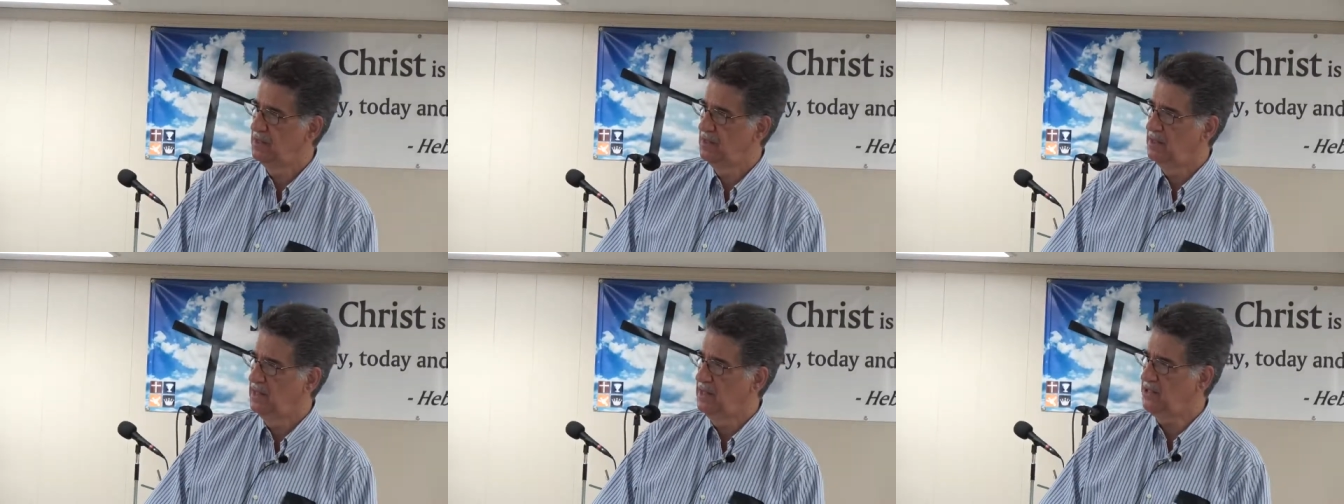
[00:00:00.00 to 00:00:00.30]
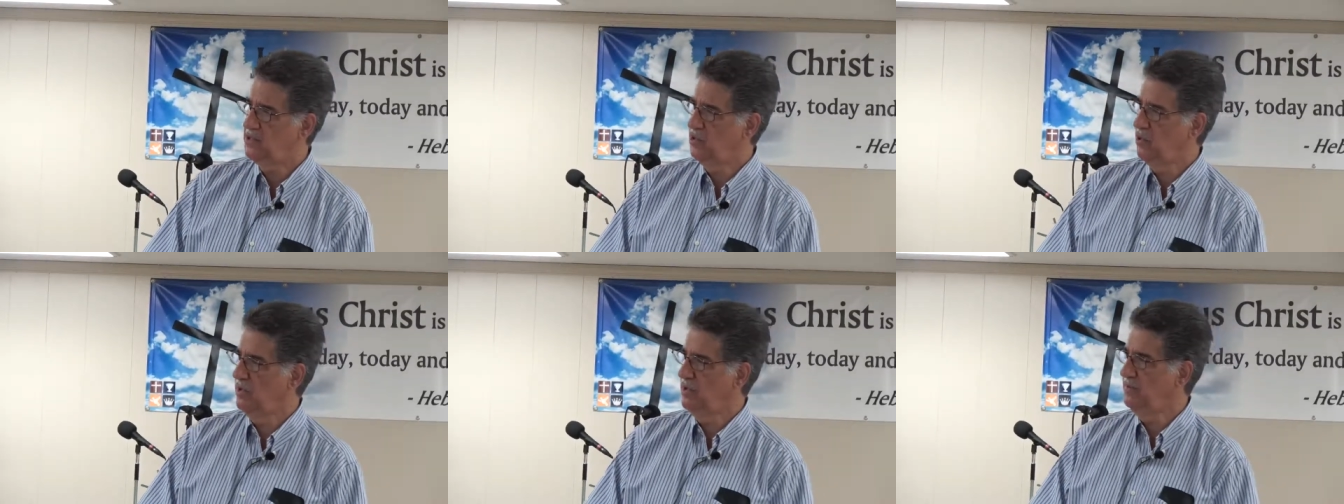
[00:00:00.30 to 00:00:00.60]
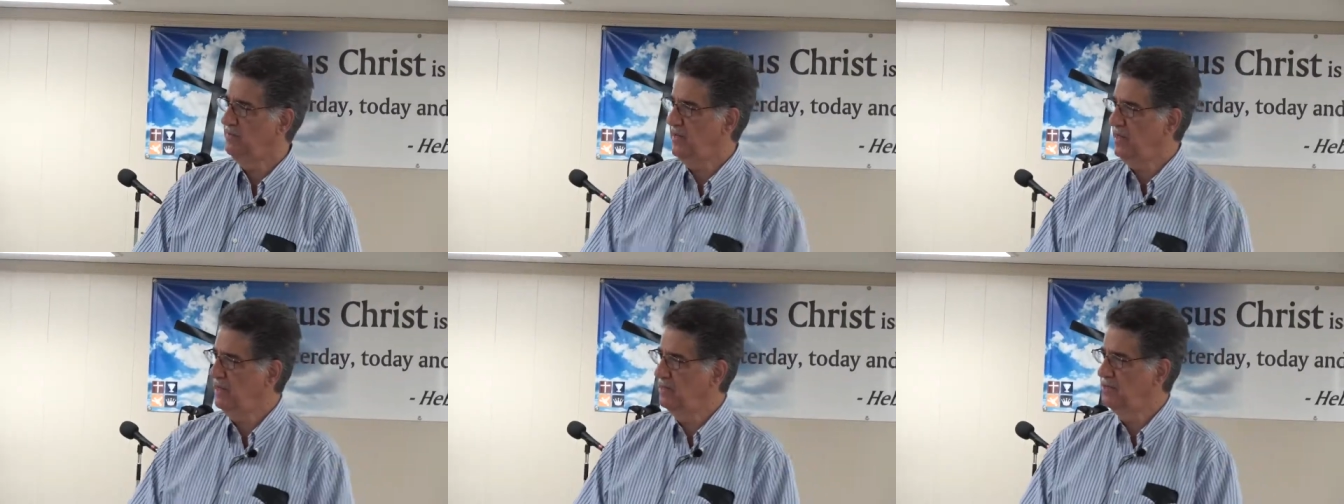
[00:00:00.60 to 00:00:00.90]
He tore
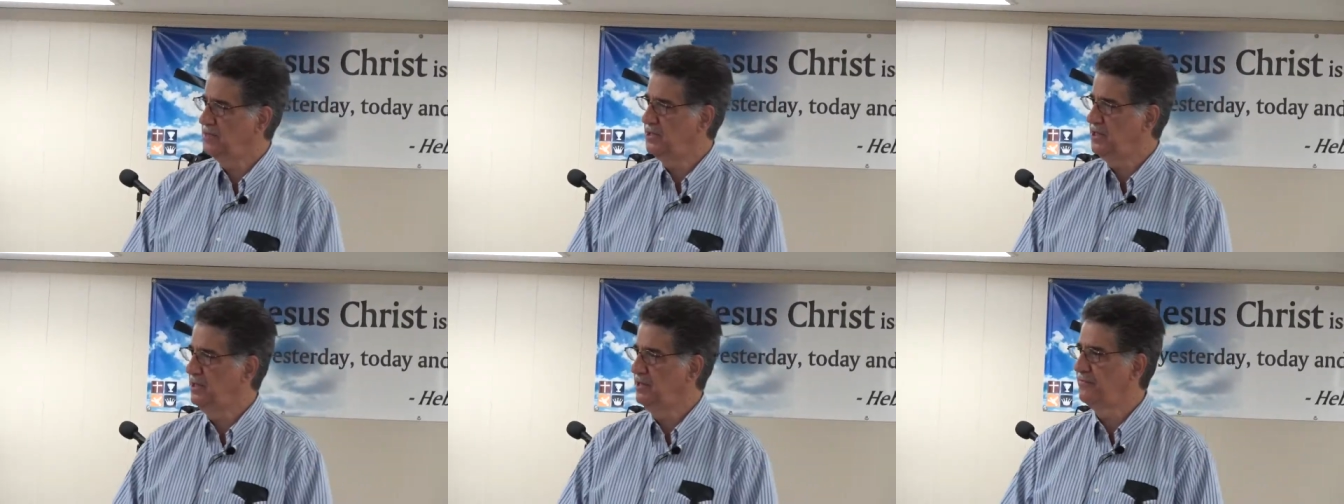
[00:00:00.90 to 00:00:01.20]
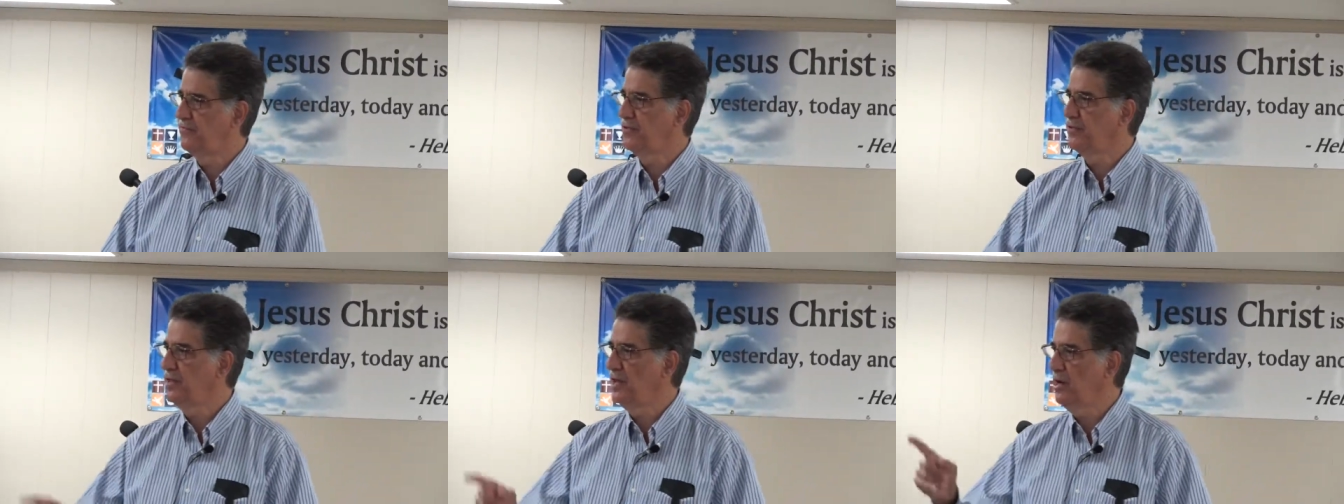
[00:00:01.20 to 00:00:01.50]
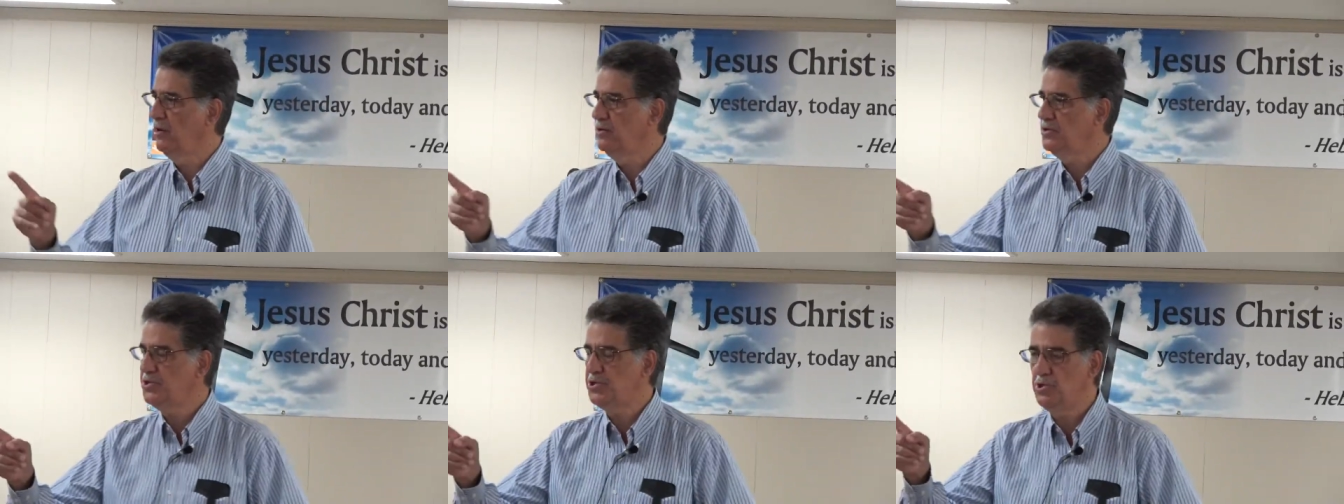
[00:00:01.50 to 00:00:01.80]
the veil in two for
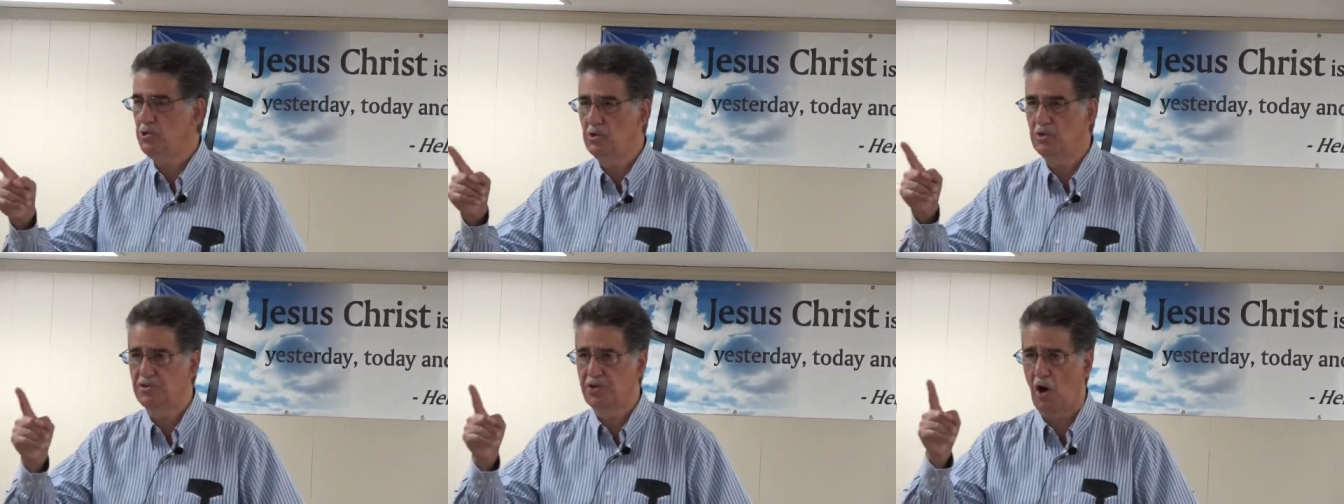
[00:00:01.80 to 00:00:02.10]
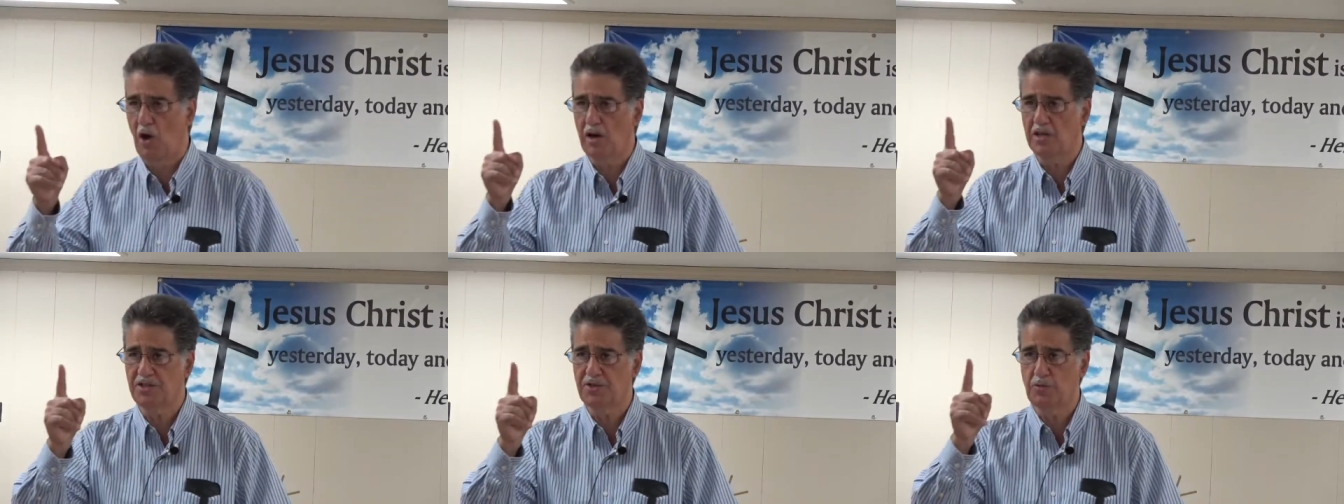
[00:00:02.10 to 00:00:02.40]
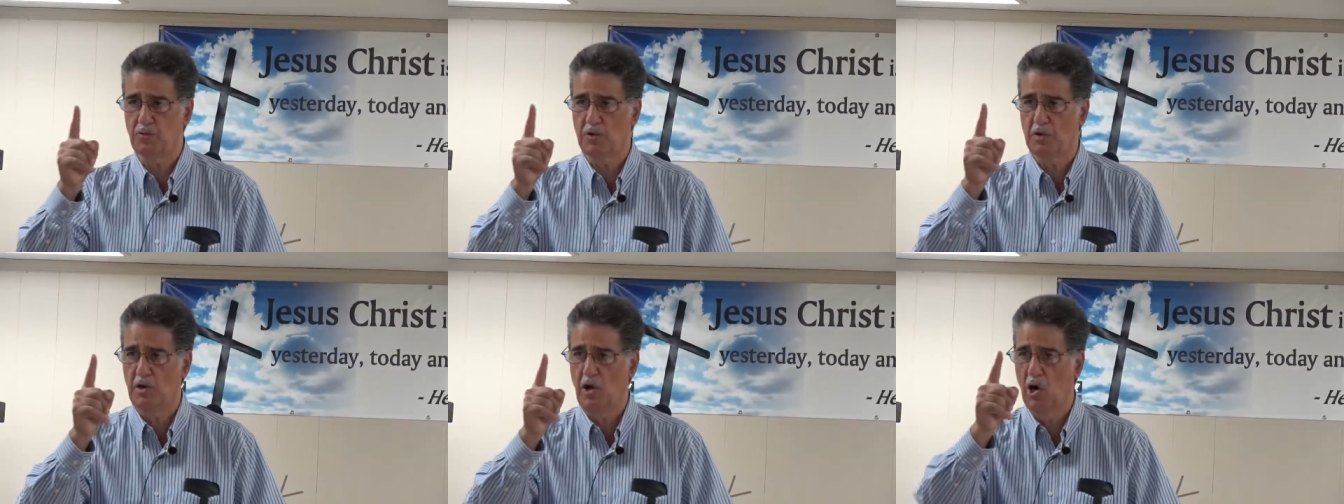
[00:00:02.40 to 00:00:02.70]
those whose hearts
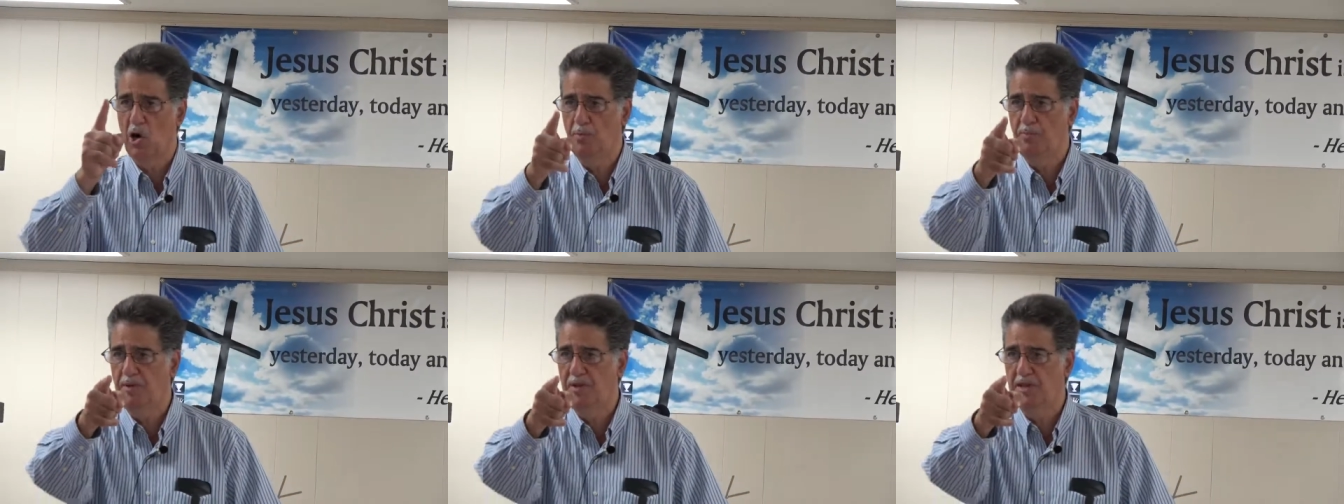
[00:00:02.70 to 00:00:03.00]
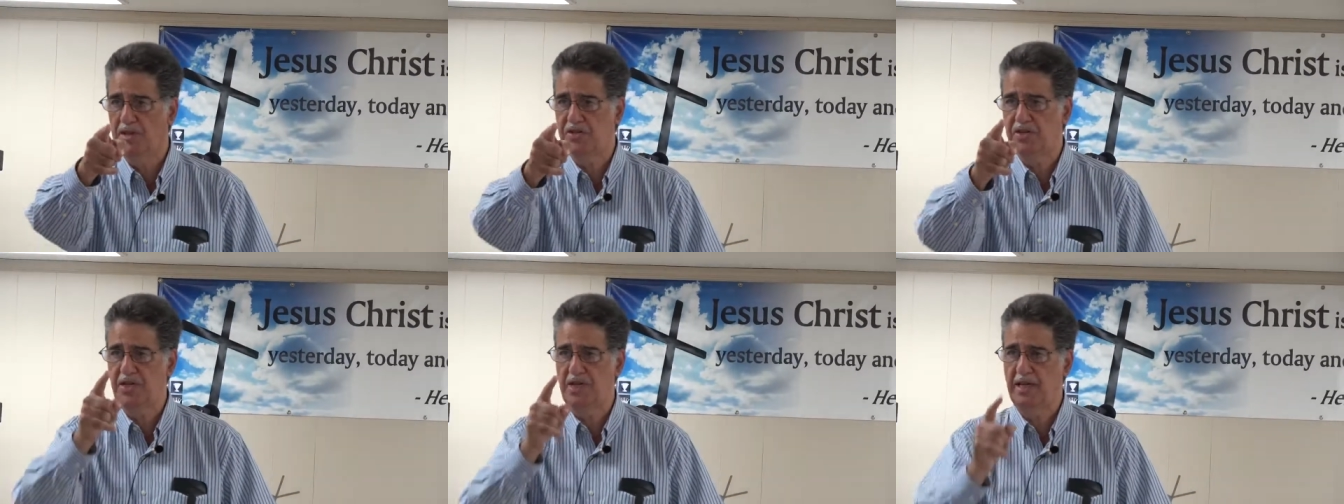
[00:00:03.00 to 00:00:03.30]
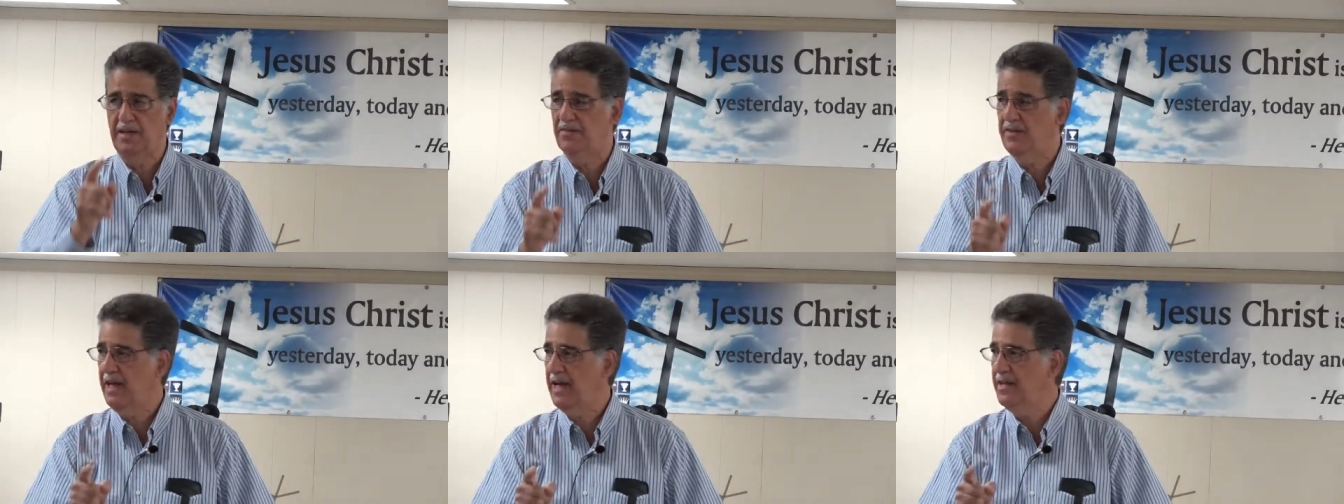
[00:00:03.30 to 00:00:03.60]
were open to see
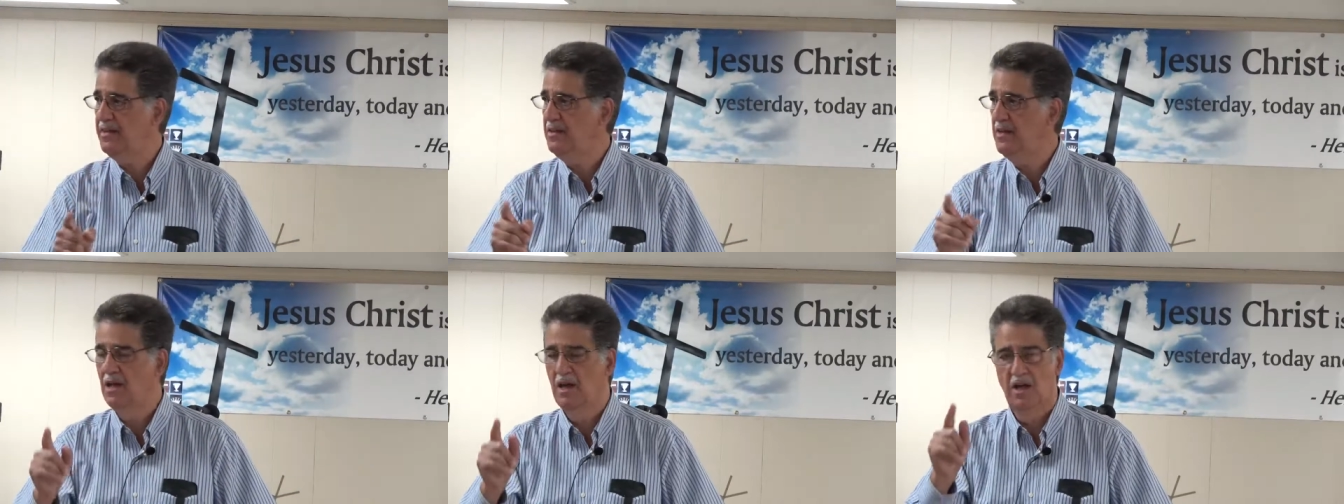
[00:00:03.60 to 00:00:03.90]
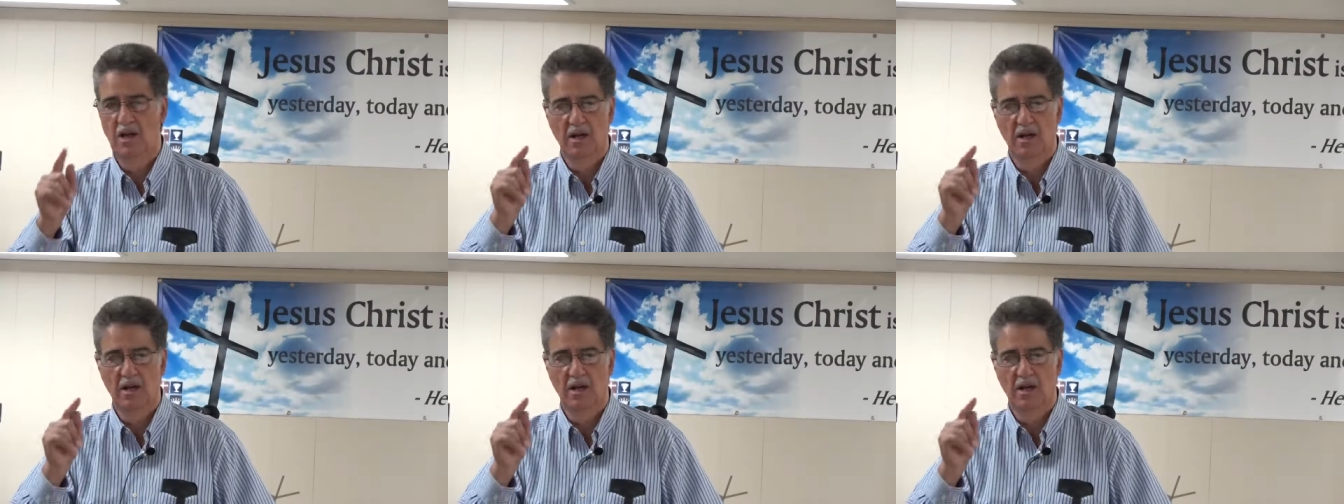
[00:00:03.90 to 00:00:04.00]
it then,